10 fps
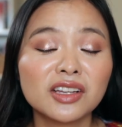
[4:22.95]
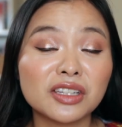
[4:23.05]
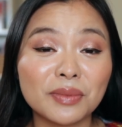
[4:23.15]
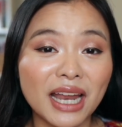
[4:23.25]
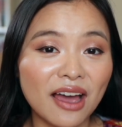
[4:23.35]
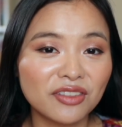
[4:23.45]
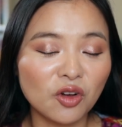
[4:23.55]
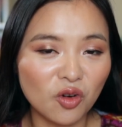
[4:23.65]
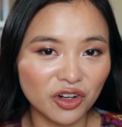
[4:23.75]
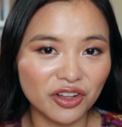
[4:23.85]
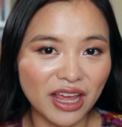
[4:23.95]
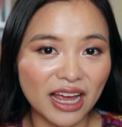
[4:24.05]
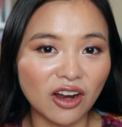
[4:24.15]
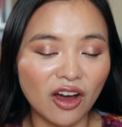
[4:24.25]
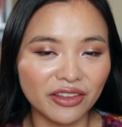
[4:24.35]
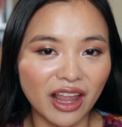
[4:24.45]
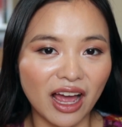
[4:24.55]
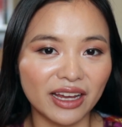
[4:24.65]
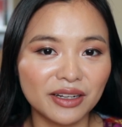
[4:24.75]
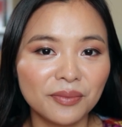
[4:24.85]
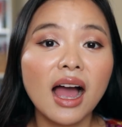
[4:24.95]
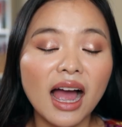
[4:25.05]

So I'm gonna have to order that online.